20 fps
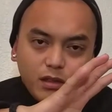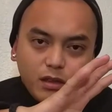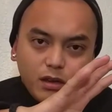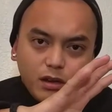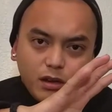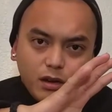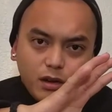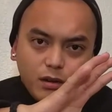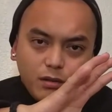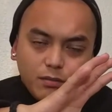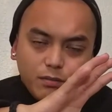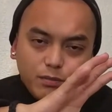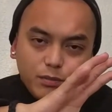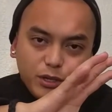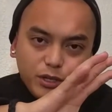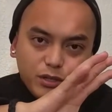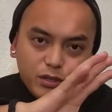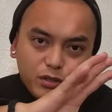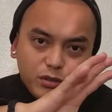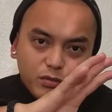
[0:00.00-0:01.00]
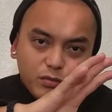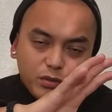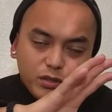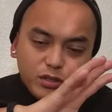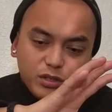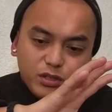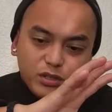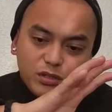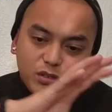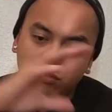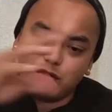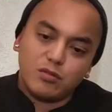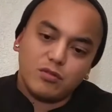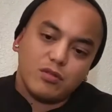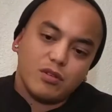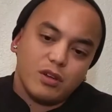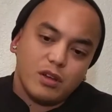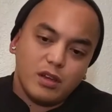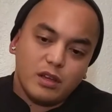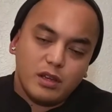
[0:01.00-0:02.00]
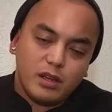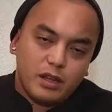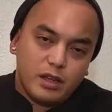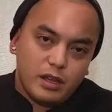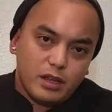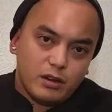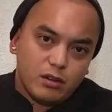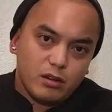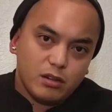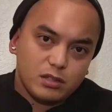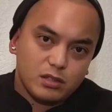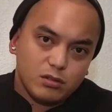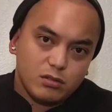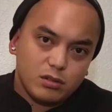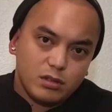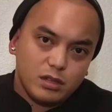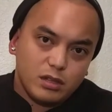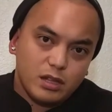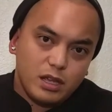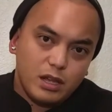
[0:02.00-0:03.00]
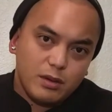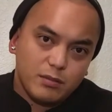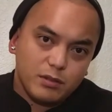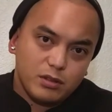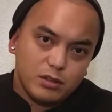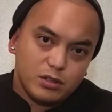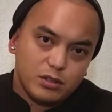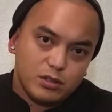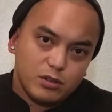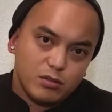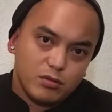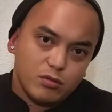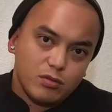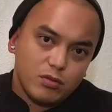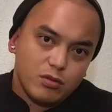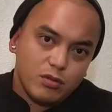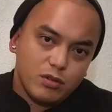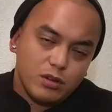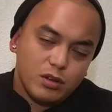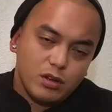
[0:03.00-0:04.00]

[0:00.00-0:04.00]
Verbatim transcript: um, picture with the shoe and also the name of the shoe.